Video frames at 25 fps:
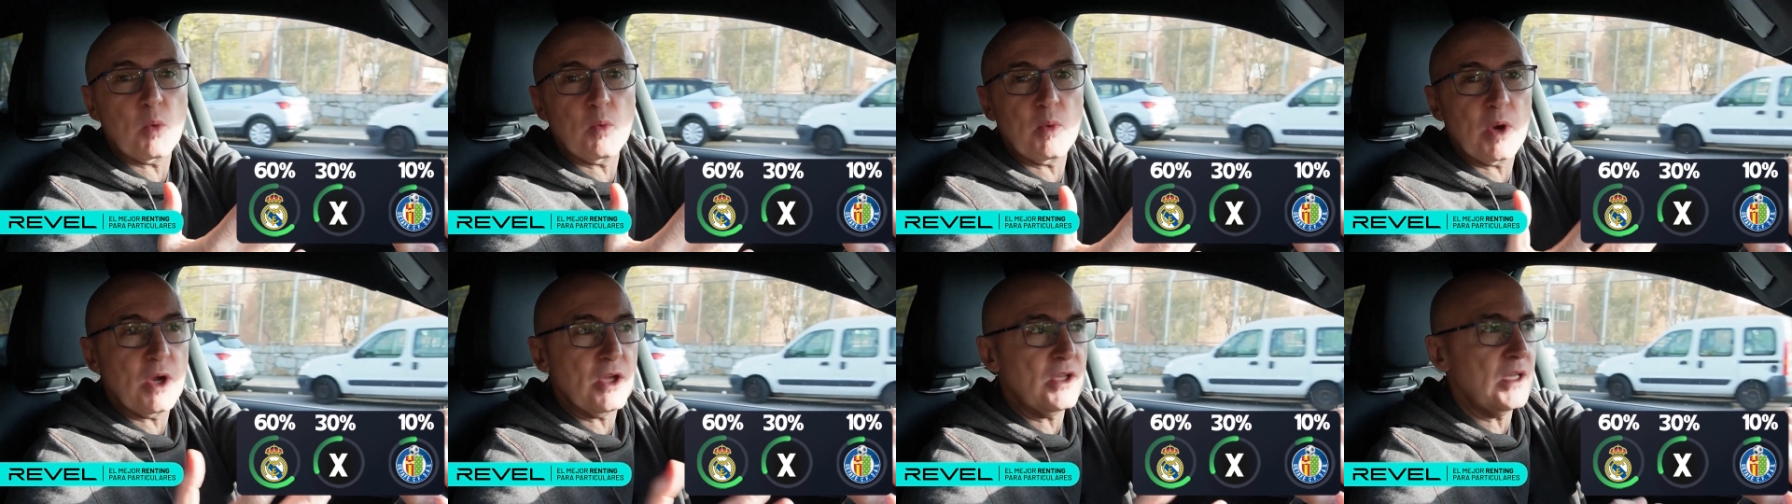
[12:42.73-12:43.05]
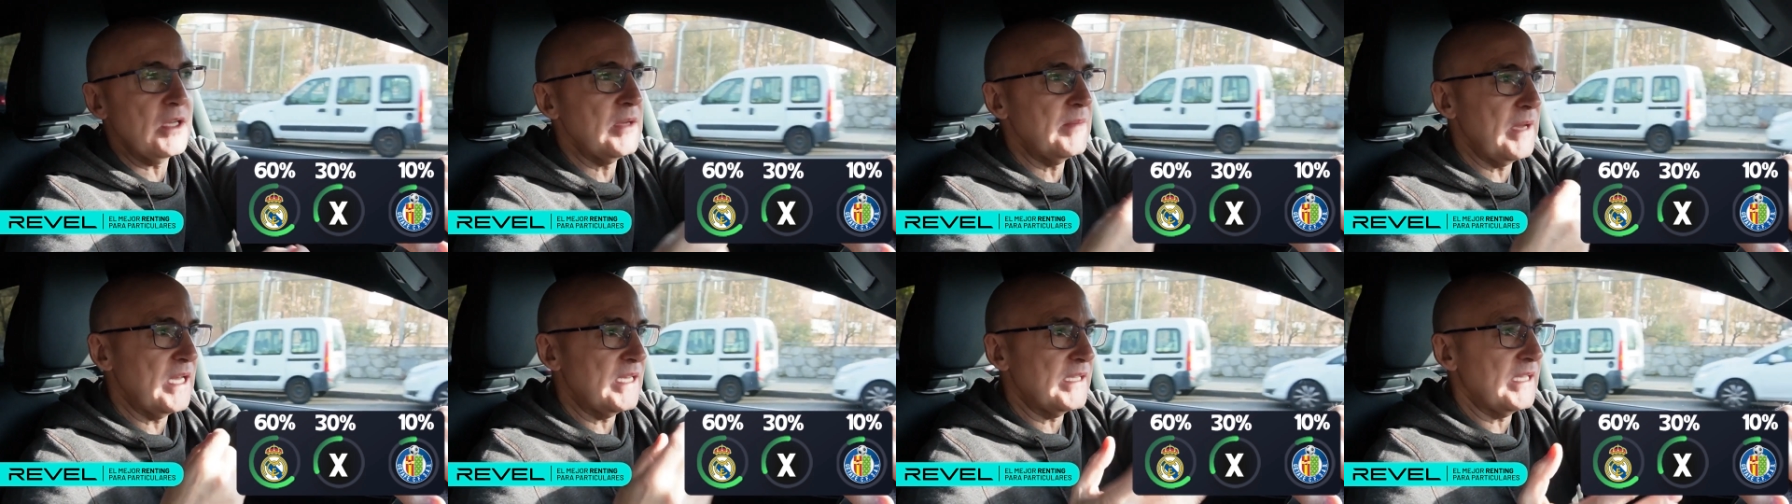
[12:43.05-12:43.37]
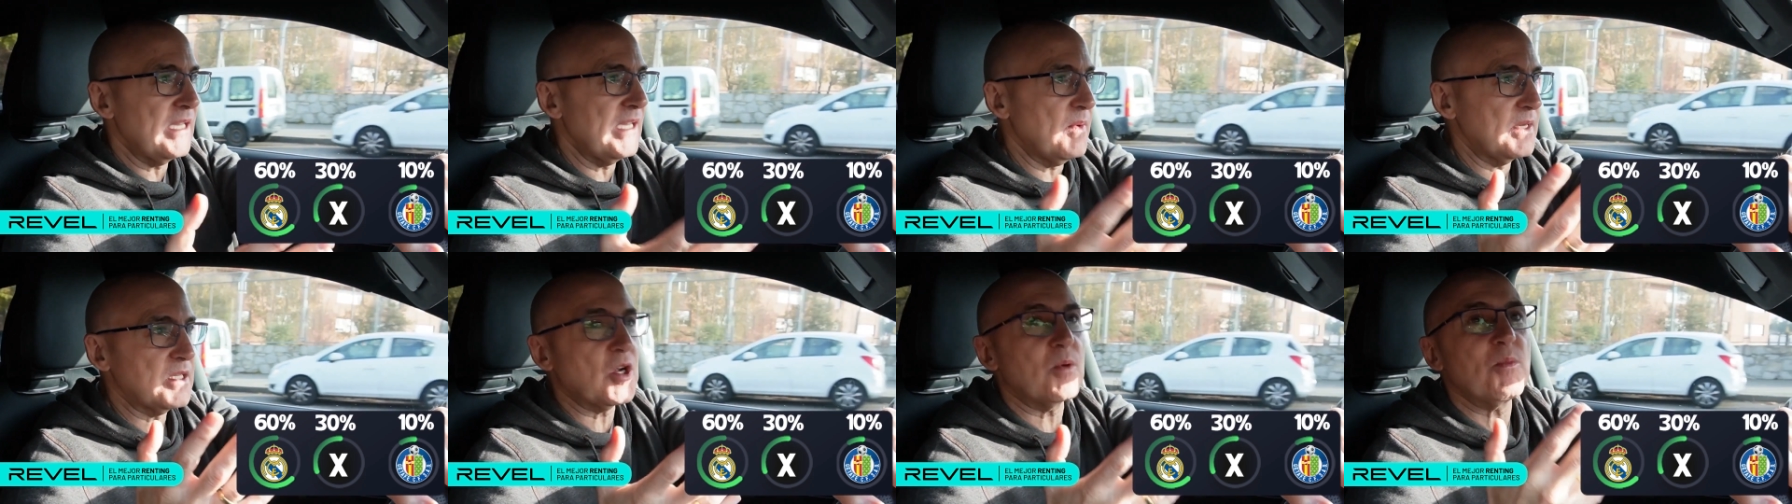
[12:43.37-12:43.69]
watch the match,
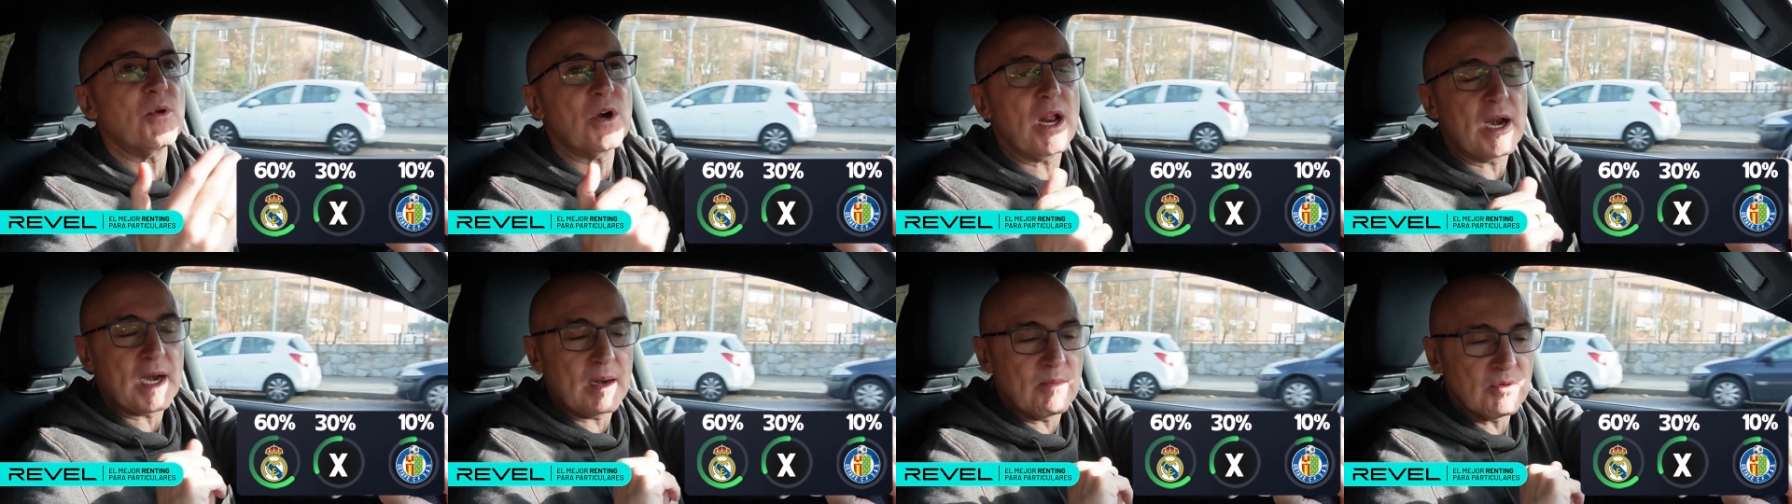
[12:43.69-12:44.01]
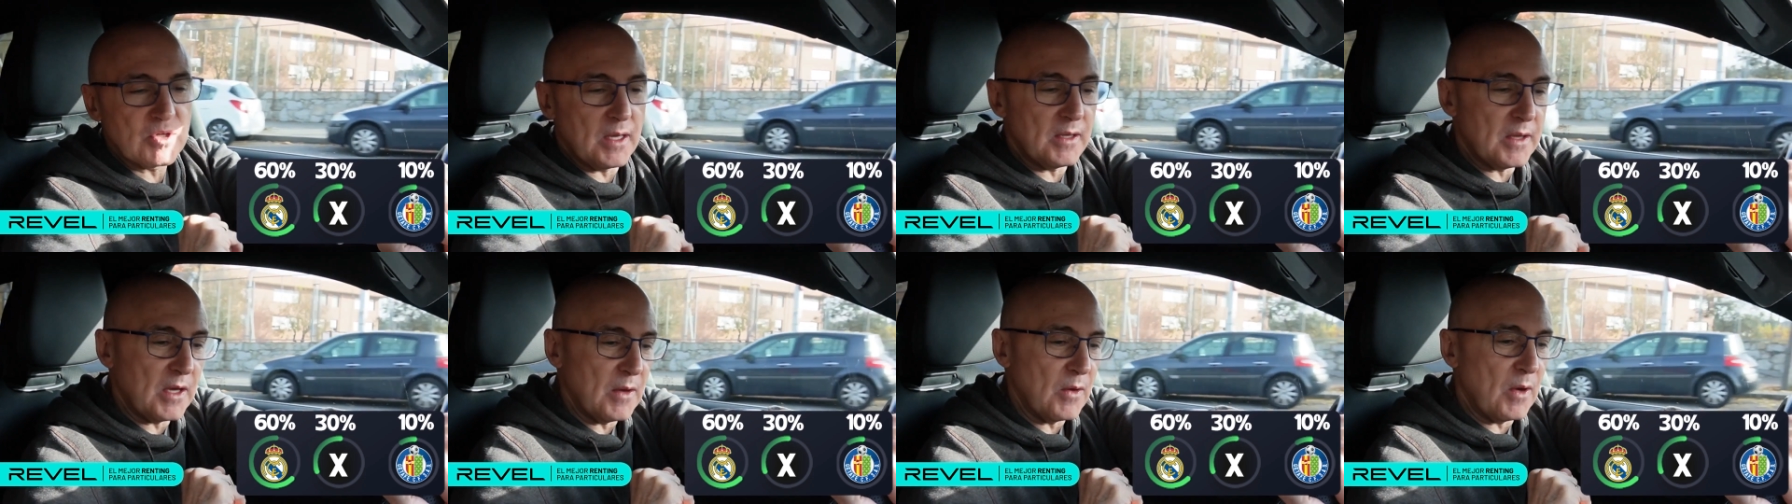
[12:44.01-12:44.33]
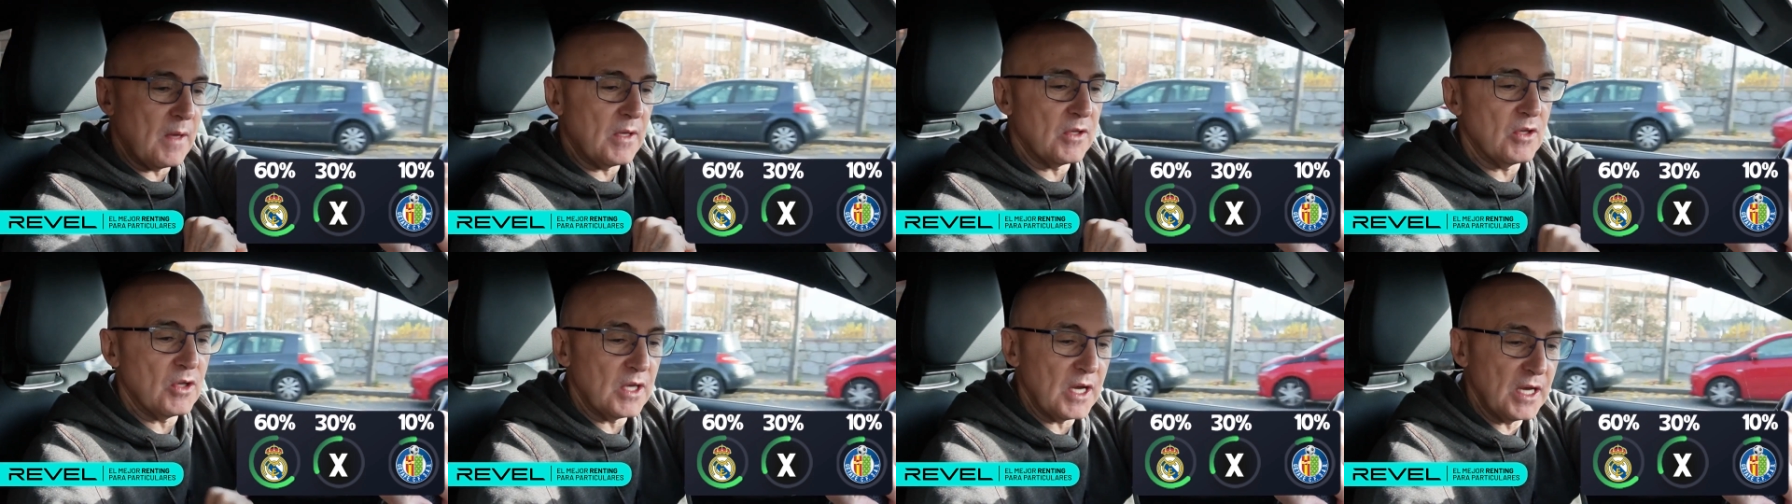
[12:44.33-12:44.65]
and see how we narrate the
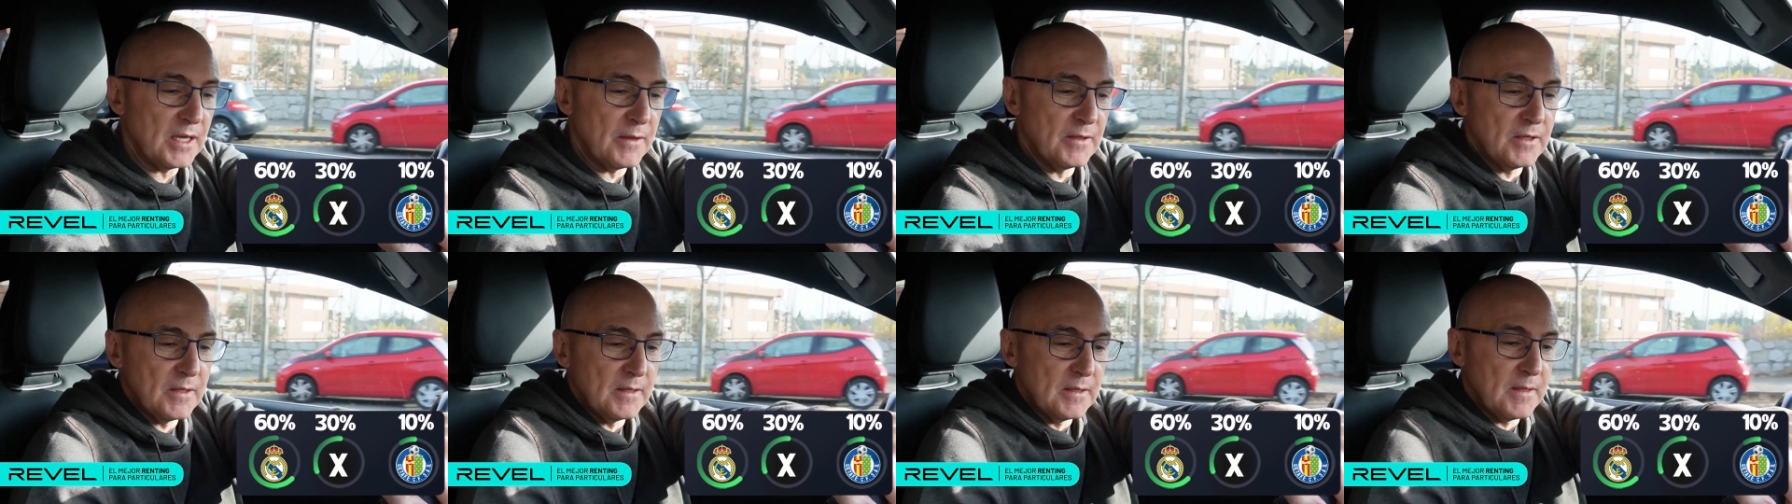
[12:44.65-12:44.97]
match live.